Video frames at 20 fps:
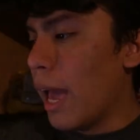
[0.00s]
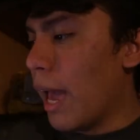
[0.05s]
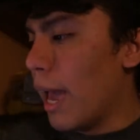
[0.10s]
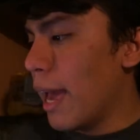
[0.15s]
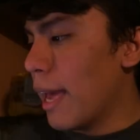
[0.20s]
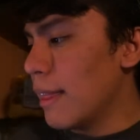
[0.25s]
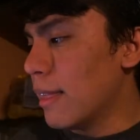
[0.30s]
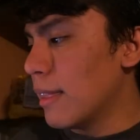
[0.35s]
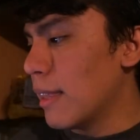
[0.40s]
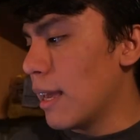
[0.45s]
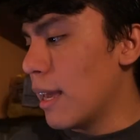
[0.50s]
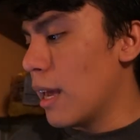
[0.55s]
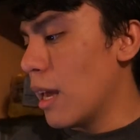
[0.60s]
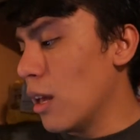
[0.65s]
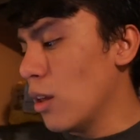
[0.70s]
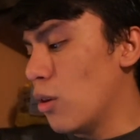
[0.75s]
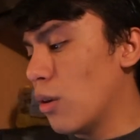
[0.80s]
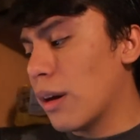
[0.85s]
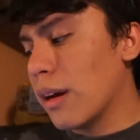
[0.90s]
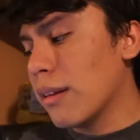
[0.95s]
and
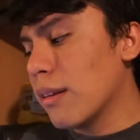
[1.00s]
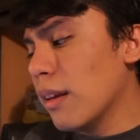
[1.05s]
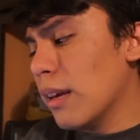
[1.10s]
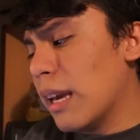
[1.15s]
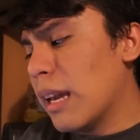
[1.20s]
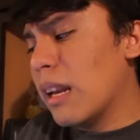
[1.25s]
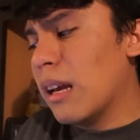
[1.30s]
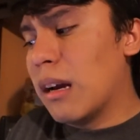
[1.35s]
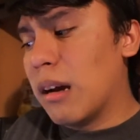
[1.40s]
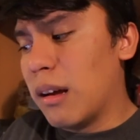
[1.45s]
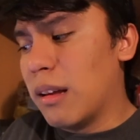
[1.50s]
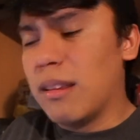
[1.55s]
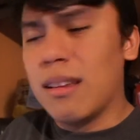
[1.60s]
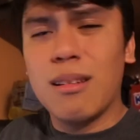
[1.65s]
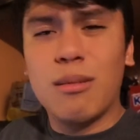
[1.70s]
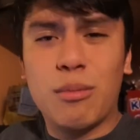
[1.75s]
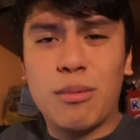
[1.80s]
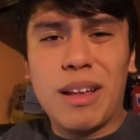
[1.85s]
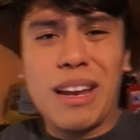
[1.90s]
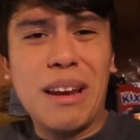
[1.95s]
then you guys can get in
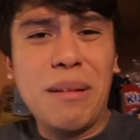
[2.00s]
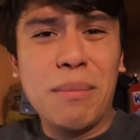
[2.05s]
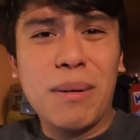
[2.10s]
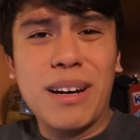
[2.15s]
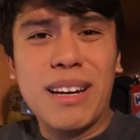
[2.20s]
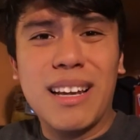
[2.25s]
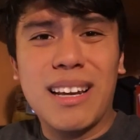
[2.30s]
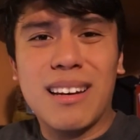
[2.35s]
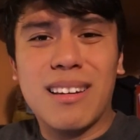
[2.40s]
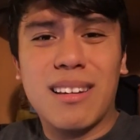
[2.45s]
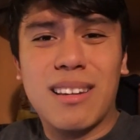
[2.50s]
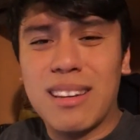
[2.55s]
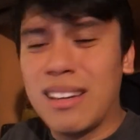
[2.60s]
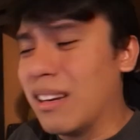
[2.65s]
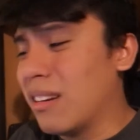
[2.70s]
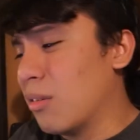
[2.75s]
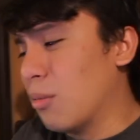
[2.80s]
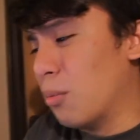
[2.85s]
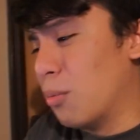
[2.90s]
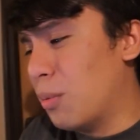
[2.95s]
contact with anybody. It's
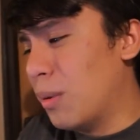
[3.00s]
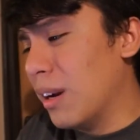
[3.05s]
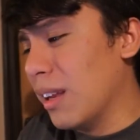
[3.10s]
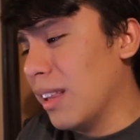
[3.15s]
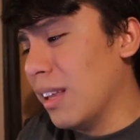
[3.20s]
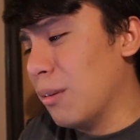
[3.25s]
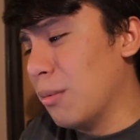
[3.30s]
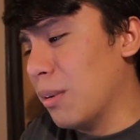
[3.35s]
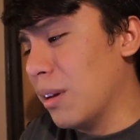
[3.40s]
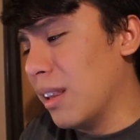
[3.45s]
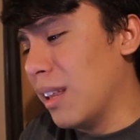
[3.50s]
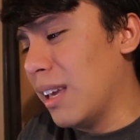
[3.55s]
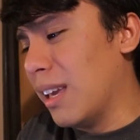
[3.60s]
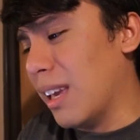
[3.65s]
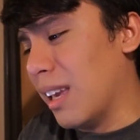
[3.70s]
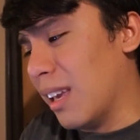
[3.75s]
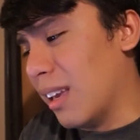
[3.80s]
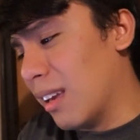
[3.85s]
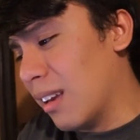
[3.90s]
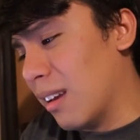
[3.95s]
it's really
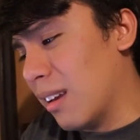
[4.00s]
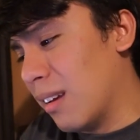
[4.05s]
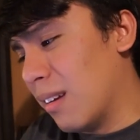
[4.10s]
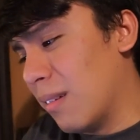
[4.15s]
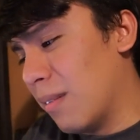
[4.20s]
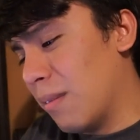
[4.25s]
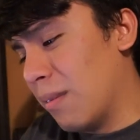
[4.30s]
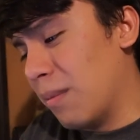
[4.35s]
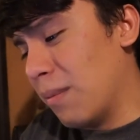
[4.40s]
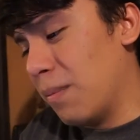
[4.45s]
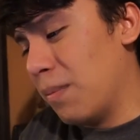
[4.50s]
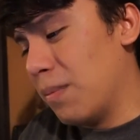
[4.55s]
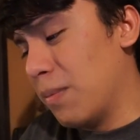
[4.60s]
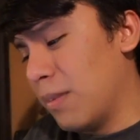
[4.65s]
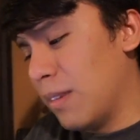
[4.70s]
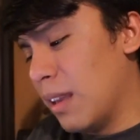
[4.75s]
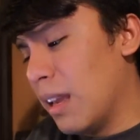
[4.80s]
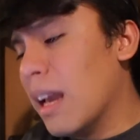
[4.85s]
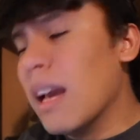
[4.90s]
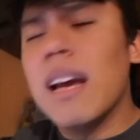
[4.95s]
really
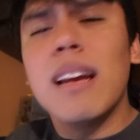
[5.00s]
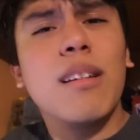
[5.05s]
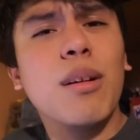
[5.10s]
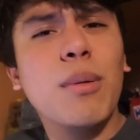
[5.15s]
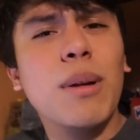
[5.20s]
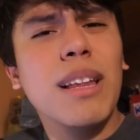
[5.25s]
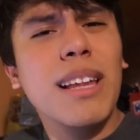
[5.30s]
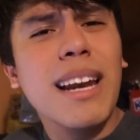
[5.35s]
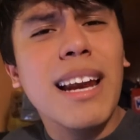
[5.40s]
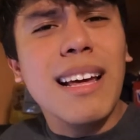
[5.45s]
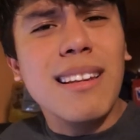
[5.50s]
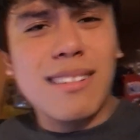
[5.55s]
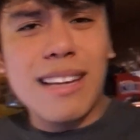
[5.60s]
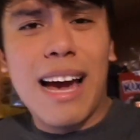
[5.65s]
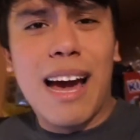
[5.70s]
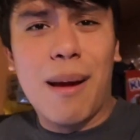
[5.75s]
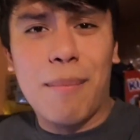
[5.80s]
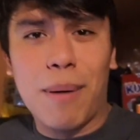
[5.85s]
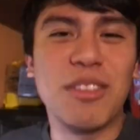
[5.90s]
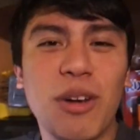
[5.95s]
it's a really nice
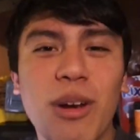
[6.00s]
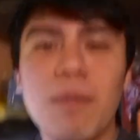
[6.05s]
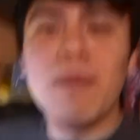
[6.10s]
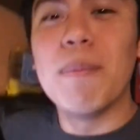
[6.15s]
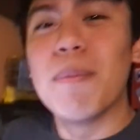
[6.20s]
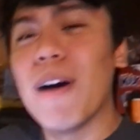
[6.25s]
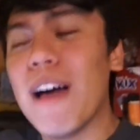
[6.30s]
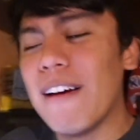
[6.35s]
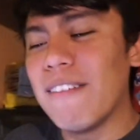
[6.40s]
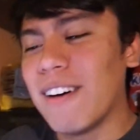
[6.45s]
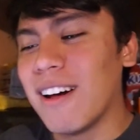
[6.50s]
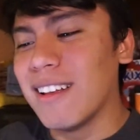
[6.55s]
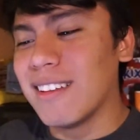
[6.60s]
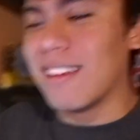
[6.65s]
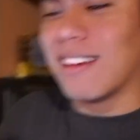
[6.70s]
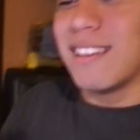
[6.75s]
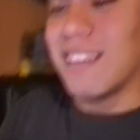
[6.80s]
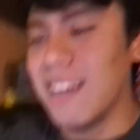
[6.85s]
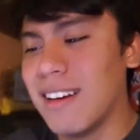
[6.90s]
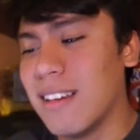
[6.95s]
app. Three people have
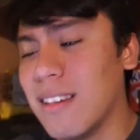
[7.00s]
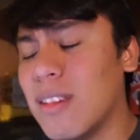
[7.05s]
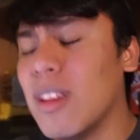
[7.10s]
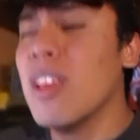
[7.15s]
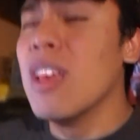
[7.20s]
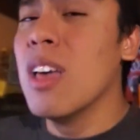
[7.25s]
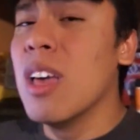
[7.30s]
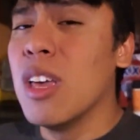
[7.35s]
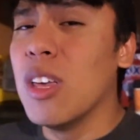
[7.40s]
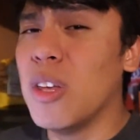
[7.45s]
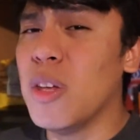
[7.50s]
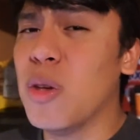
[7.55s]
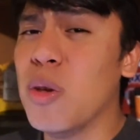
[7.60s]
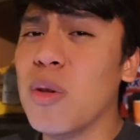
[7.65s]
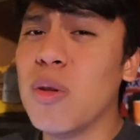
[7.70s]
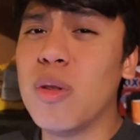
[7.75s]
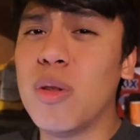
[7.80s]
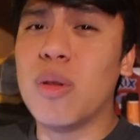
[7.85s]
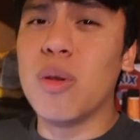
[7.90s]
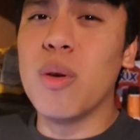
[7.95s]
contacted us.
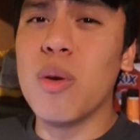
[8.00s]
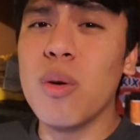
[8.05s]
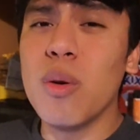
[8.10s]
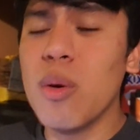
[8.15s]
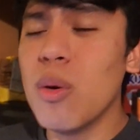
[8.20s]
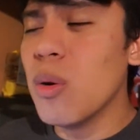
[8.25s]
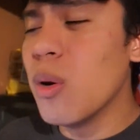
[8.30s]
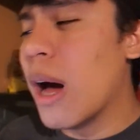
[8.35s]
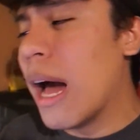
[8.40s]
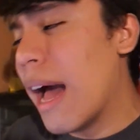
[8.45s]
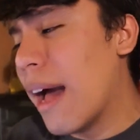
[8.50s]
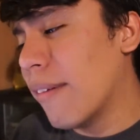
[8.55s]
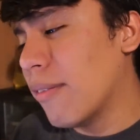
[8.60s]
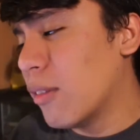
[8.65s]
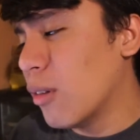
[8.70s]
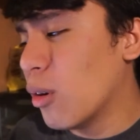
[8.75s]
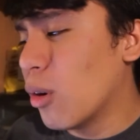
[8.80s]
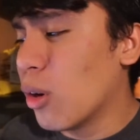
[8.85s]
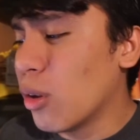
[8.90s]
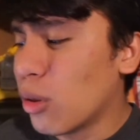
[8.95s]
You do have
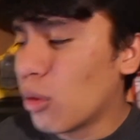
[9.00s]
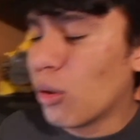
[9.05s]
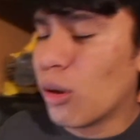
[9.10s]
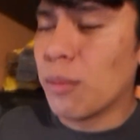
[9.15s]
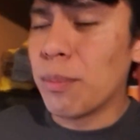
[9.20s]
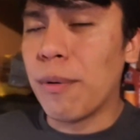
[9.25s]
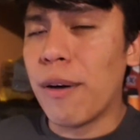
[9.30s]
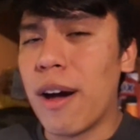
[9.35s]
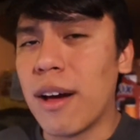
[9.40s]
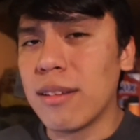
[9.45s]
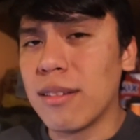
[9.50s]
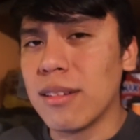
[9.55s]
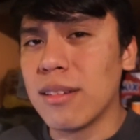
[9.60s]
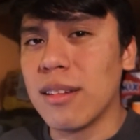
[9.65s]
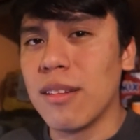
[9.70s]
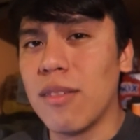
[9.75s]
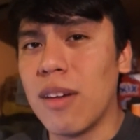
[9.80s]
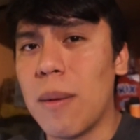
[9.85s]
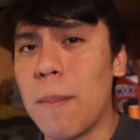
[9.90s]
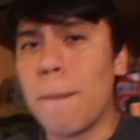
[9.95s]
to go through a process
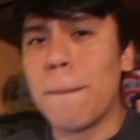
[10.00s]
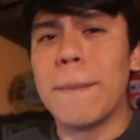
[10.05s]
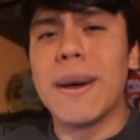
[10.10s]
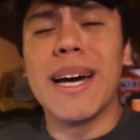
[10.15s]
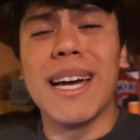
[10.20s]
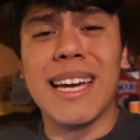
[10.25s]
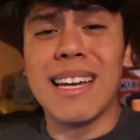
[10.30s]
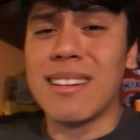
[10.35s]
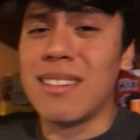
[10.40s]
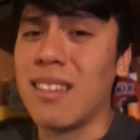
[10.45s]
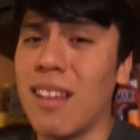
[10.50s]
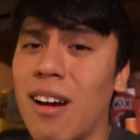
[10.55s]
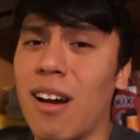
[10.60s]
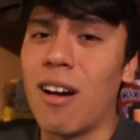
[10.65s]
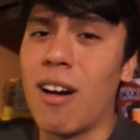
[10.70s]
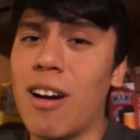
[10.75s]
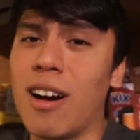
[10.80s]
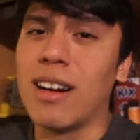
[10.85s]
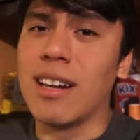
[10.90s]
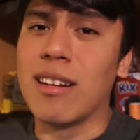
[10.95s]
of it, but it's not
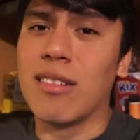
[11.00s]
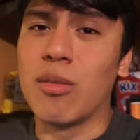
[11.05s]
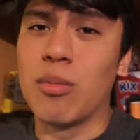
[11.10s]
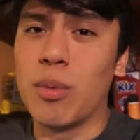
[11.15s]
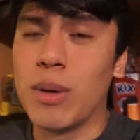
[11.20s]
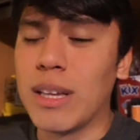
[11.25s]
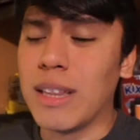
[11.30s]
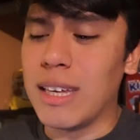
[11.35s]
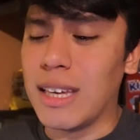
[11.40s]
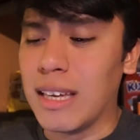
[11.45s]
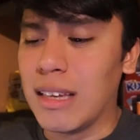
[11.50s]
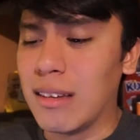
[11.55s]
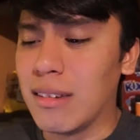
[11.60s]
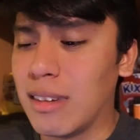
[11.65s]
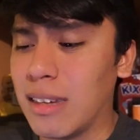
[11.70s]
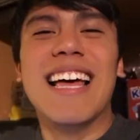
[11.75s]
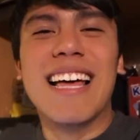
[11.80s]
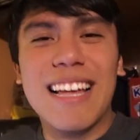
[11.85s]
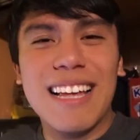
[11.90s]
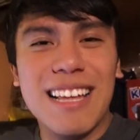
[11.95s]
hard. It's really
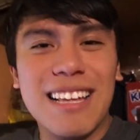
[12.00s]
easy.